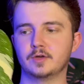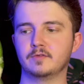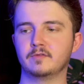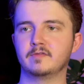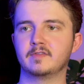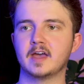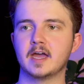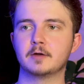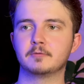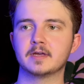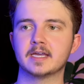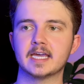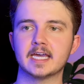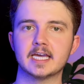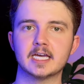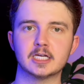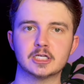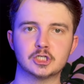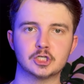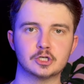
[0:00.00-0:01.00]

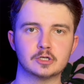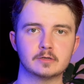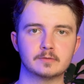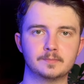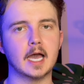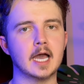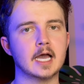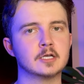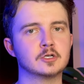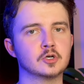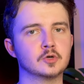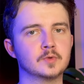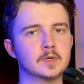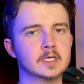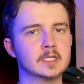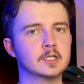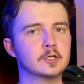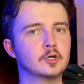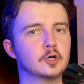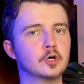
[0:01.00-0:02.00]
variegation. I don't really
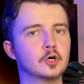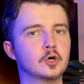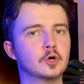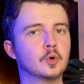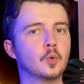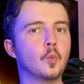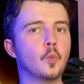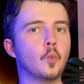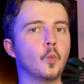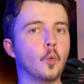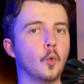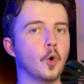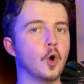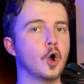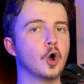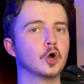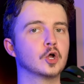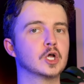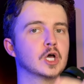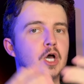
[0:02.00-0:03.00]
know what
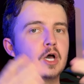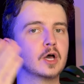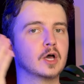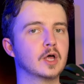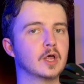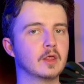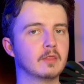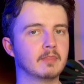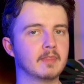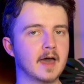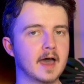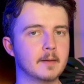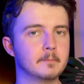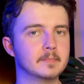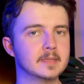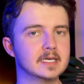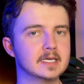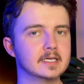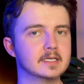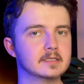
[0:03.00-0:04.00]
that
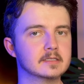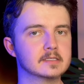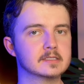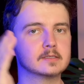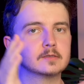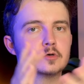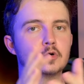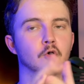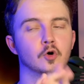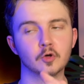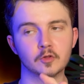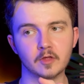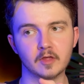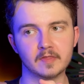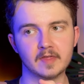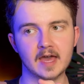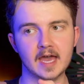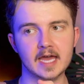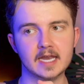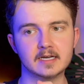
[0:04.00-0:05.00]
means other
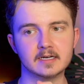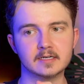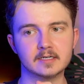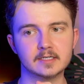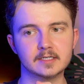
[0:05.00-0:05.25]
than